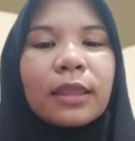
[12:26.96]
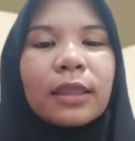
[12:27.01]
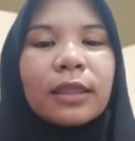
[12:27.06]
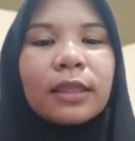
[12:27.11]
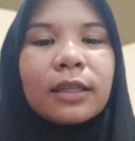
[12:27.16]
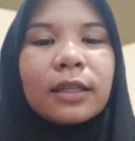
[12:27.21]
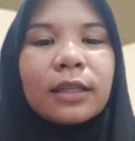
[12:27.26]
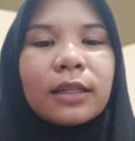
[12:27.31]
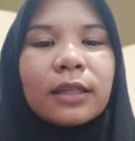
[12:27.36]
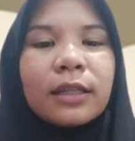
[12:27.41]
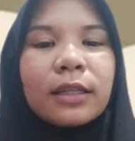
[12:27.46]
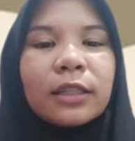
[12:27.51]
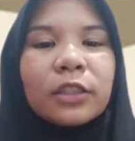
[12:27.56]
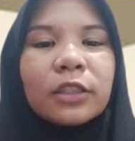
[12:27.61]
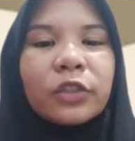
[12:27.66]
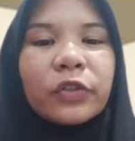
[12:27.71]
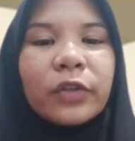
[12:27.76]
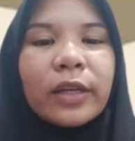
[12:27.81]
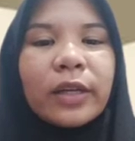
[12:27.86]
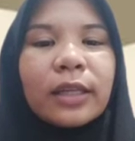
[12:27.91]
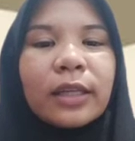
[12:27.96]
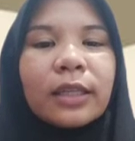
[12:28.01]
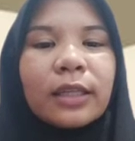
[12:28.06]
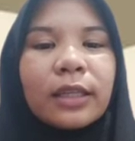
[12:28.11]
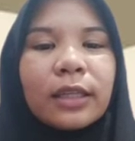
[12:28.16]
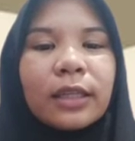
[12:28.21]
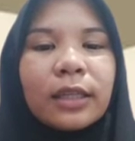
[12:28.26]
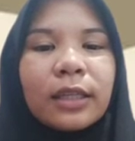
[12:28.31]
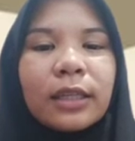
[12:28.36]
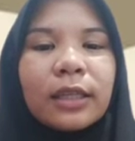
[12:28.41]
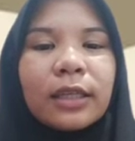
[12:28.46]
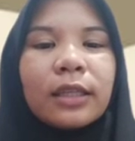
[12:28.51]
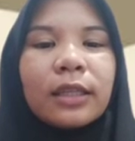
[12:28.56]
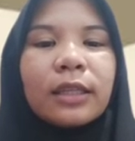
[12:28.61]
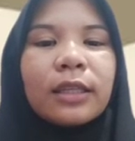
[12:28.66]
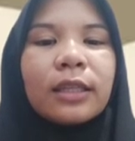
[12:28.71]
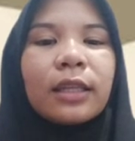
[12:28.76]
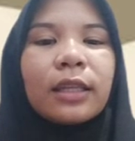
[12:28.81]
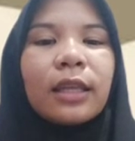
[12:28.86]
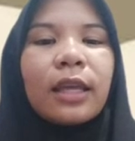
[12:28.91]
the trend
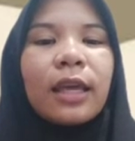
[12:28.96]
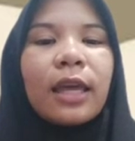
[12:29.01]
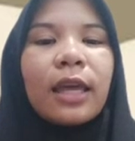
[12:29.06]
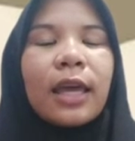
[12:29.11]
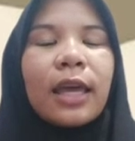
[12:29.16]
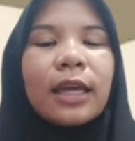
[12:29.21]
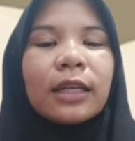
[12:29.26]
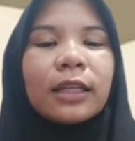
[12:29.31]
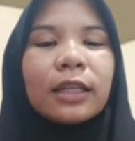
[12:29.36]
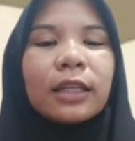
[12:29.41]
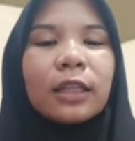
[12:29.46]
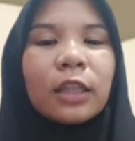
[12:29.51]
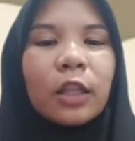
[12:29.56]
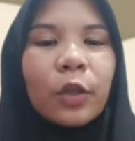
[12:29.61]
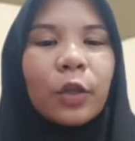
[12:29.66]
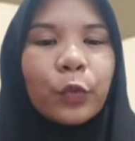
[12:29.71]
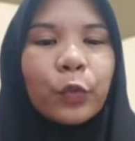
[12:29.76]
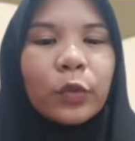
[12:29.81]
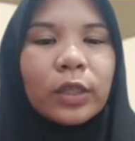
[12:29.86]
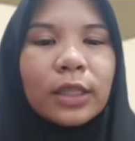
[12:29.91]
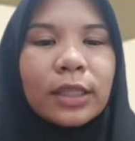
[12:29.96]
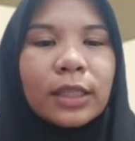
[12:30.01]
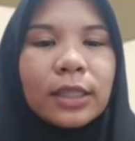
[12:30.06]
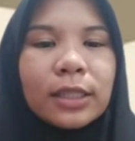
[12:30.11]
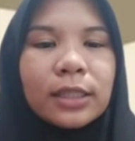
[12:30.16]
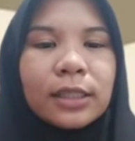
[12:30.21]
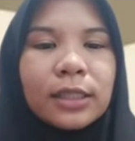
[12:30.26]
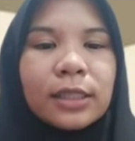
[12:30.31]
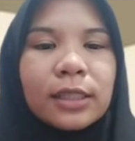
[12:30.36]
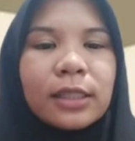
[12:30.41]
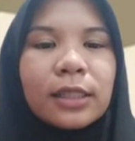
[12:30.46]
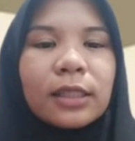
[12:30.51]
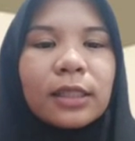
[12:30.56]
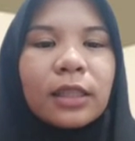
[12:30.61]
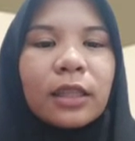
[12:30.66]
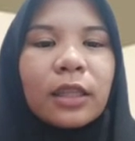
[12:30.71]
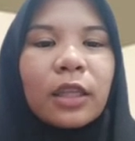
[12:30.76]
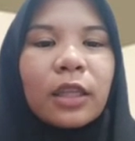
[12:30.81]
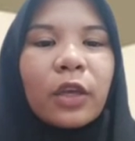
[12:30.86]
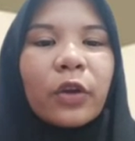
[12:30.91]
in English language teaching,
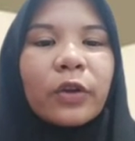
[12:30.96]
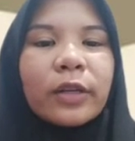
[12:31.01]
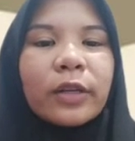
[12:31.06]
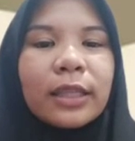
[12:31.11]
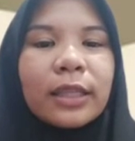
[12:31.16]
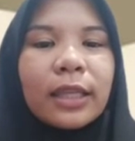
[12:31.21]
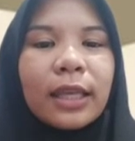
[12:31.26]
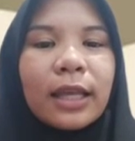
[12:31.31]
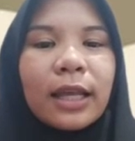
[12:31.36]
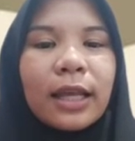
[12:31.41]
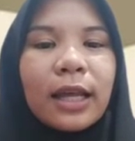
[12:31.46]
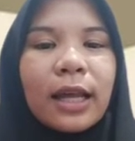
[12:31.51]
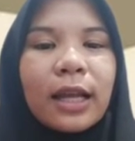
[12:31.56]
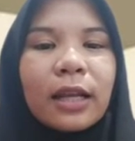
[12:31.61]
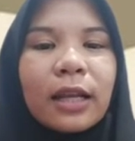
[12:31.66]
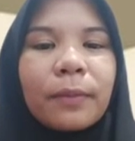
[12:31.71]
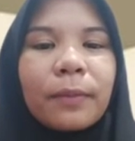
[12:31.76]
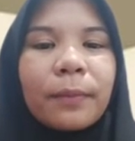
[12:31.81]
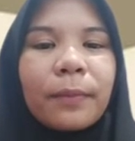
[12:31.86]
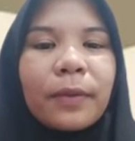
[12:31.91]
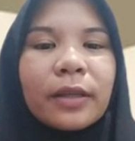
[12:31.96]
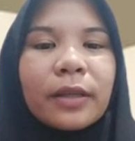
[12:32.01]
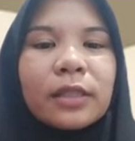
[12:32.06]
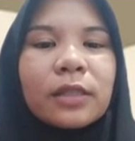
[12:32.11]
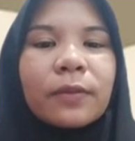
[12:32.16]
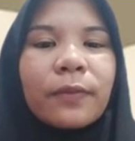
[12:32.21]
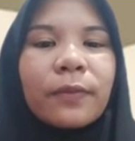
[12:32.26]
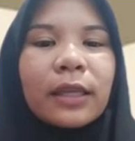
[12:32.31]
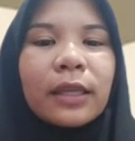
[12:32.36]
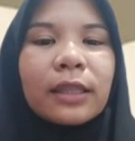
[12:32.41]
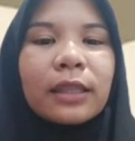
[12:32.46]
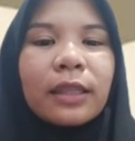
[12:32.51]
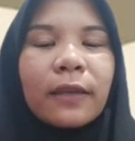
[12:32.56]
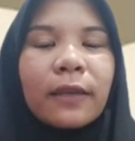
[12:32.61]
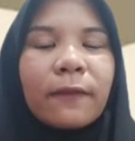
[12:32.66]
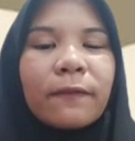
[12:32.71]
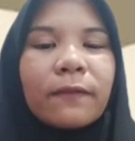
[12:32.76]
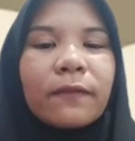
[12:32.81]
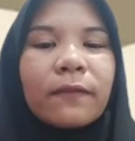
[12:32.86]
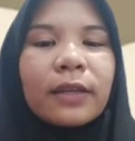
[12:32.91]
theoretical
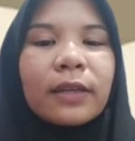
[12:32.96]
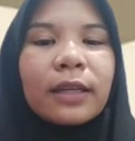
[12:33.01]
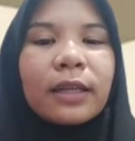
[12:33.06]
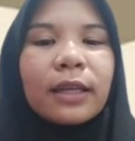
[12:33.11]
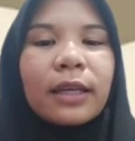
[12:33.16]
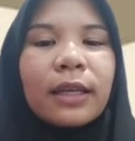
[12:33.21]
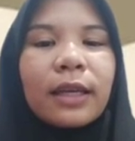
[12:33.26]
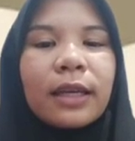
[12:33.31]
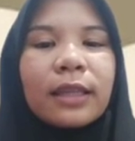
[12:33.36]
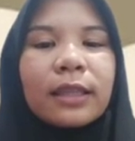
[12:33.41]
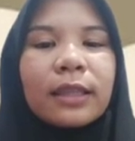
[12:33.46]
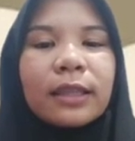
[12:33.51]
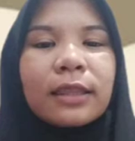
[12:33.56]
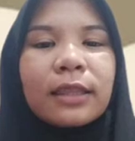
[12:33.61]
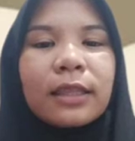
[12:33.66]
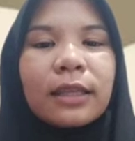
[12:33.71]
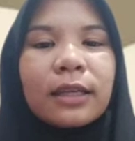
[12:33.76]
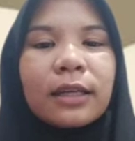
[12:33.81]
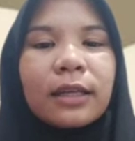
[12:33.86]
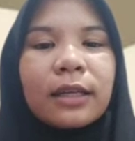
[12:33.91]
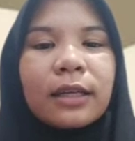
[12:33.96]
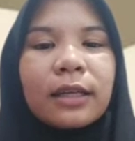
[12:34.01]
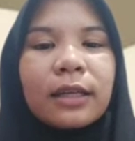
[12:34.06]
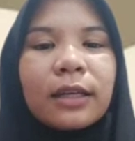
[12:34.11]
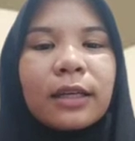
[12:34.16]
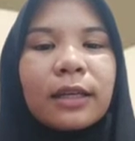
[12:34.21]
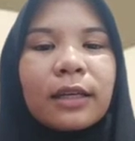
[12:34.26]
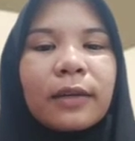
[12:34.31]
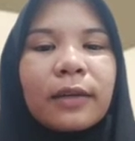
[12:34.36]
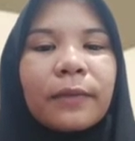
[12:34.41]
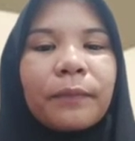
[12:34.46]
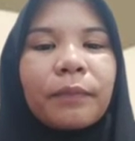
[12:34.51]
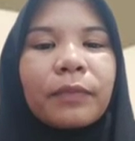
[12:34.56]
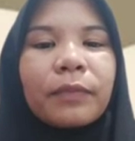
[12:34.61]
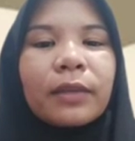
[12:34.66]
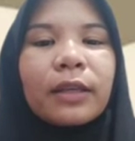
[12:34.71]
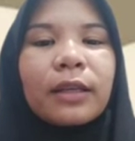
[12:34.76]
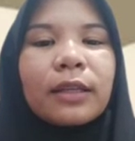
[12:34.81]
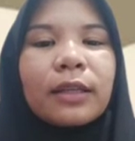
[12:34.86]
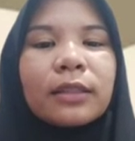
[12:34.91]
perspective, and the
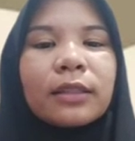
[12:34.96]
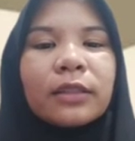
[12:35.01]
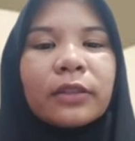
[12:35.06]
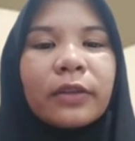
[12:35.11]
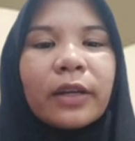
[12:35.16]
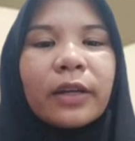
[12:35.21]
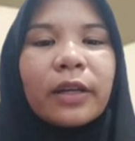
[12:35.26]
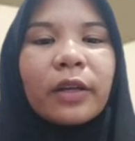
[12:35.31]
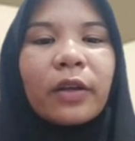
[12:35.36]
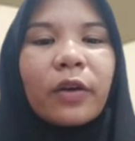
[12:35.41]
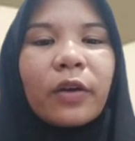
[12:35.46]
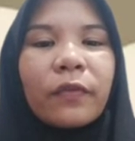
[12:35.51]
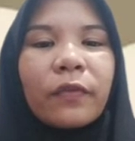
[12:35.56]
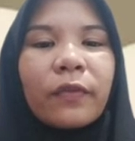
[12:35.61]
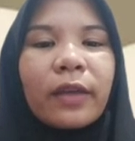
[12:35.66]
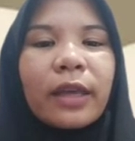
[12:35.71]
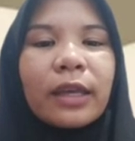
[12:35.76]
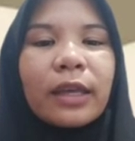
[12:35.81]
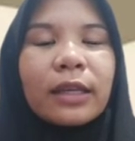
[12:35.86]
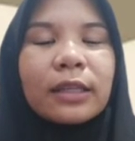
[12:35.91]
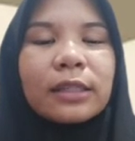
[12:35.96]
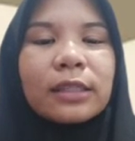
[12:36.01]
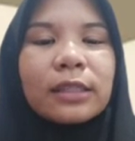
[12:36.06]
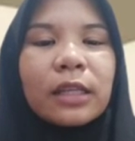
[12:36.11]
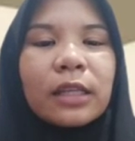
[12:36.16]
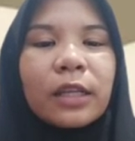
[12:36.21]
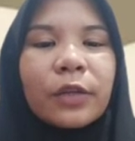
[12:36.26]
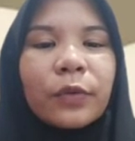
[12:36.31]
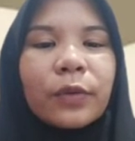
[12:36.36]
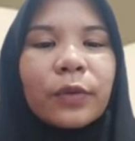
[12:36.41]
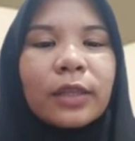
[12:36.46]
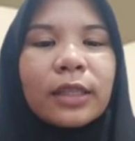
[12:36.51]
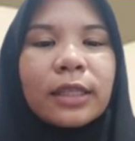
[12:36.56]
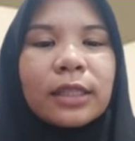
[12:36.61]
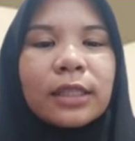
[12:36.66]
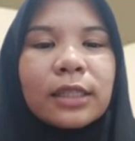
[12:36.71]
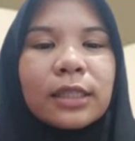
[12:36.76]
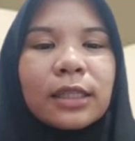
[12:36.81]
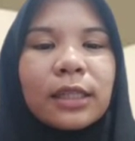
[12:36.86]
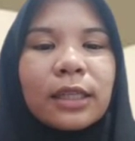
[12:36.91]
trend of English language
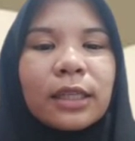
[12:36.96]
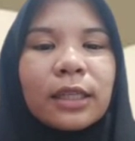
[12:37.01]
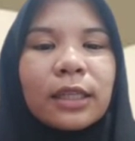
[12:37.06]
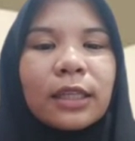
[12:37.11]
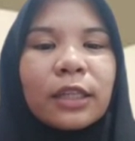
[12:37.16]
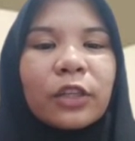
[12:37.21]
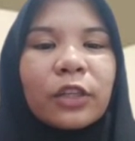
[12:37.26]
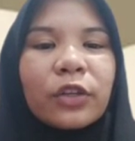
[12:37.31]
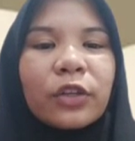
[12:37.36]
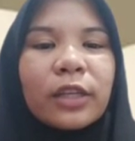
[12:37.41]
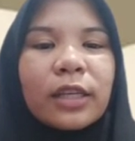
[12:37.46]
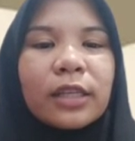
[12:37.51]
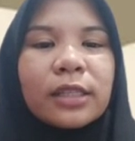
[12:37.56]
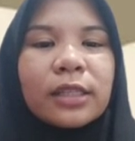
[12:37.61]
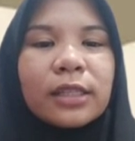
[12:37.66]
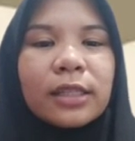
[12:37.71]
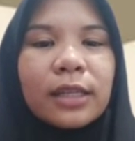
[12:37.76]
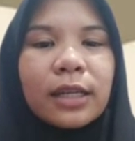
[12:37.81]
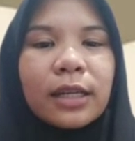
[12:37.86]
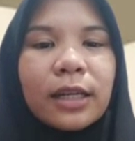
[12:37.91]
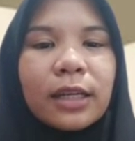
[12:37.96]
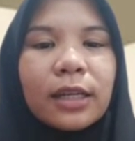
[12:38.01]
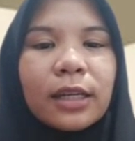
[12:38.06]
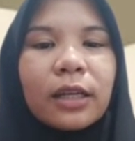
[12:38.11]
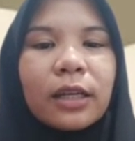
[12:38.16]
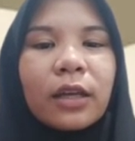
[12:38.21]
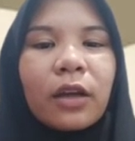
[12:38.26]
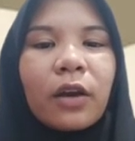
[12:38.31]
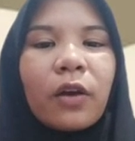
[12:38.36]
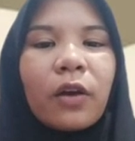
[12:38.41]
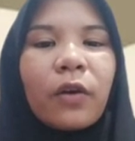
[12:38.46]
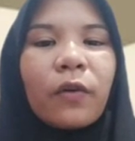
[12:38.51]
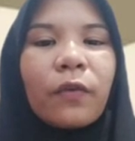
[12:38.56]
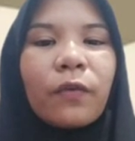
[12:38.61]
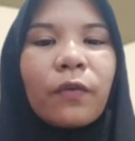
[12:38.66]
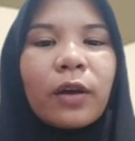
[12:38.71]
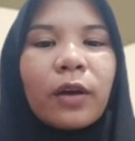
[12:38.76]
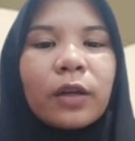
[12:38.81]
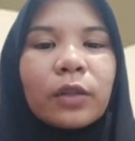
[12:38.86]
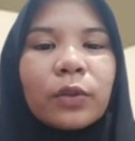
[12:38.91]
teaching in Indonesia,
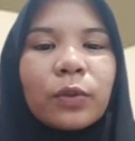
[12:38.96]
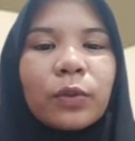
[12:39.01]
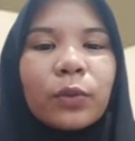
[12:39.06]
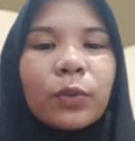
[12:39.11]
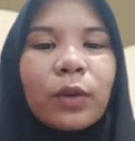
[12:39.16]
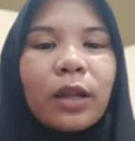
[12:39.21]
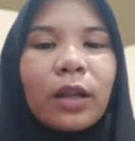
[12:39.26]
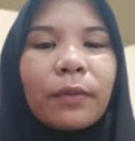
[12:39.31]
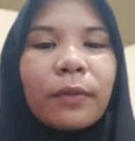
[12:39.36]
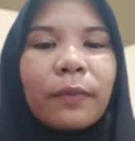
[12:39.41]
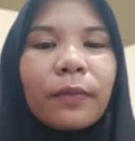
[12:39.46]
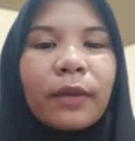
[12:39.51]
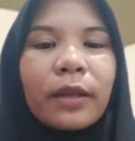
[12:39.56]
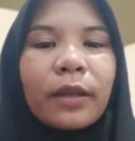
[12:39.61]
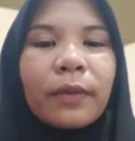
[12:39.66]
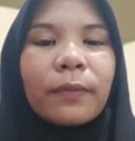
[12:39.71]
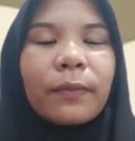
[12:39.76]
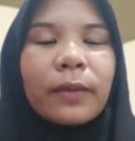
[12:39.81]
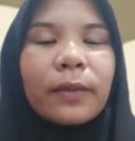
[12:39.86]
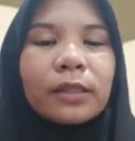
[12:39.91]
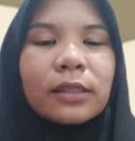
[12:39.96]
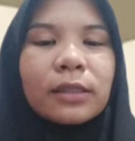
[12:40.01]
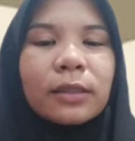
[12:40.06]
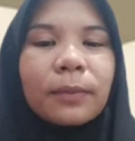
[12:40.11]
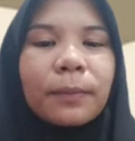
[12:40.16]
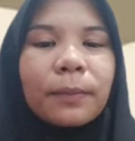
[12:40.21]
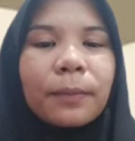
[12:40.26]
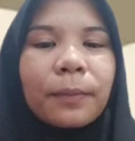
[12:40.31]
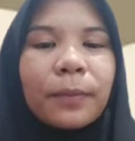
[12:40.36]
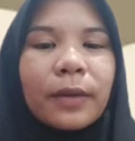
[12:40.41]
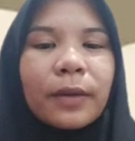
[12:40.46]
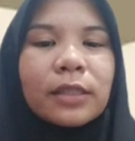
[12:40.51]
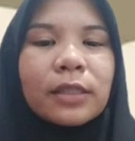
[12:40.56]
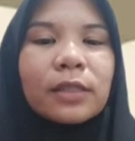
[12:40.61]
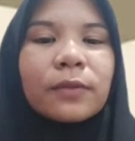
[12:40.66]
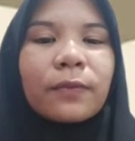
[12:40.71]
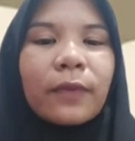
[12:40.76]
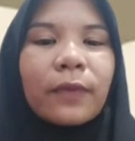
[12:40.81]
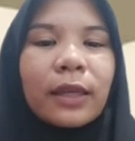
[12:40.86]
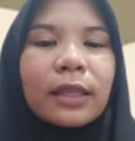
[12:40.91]
factual
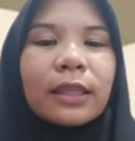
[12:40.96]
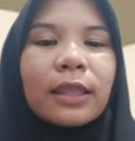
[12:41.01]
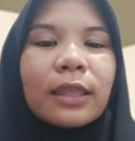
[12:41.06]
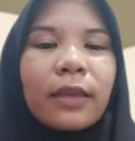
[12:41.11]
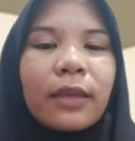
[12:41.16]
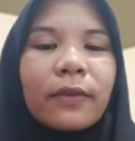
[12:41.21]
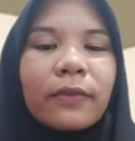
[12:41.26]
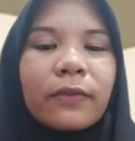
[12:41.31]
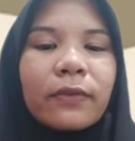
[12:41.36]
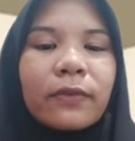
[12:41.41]
perspective.